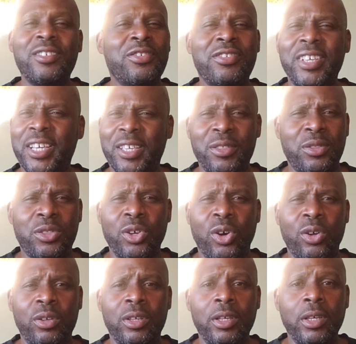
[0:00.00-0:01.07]
second
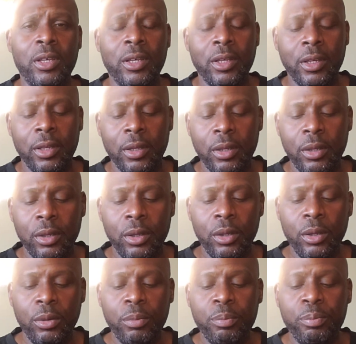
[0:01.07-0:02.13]
thought,
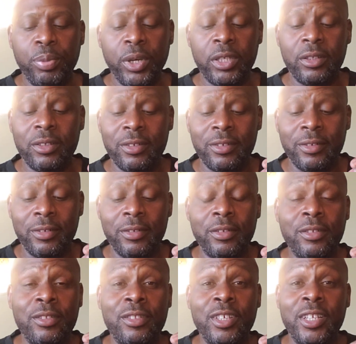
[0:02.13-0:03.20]
but
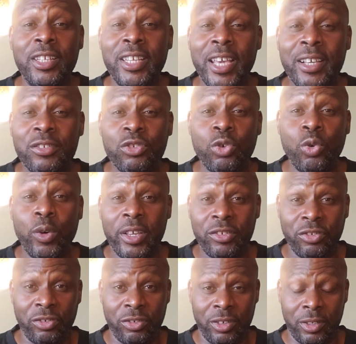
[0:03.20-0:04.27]
the next
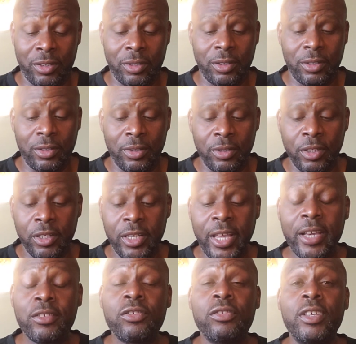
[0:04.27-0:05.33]
question, the
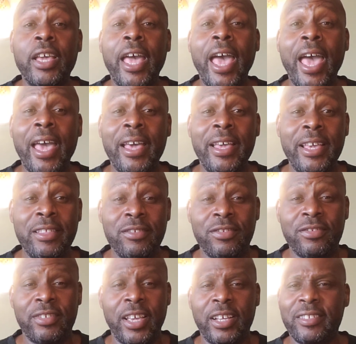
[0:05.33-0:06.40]
next
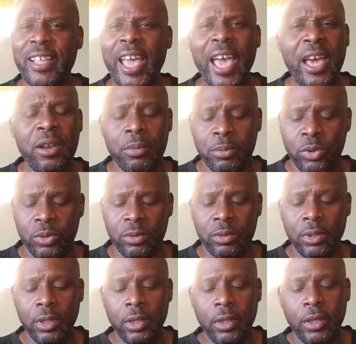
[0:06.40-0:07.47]
insect, animal,
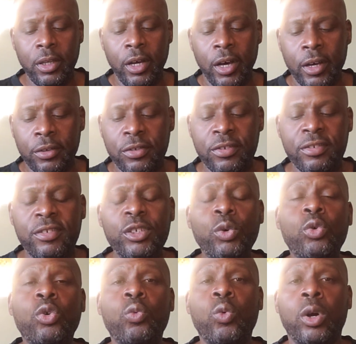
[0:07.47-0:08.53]
a
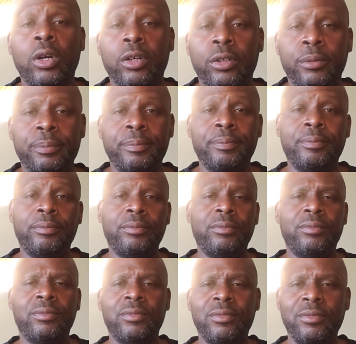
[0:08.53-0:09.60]
silkworm.
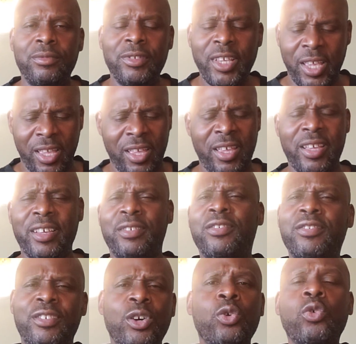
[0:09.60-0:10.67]
Yeah,
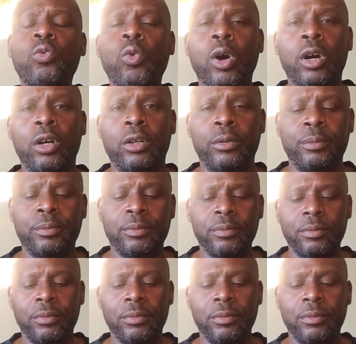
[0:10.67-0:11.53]
silkworm.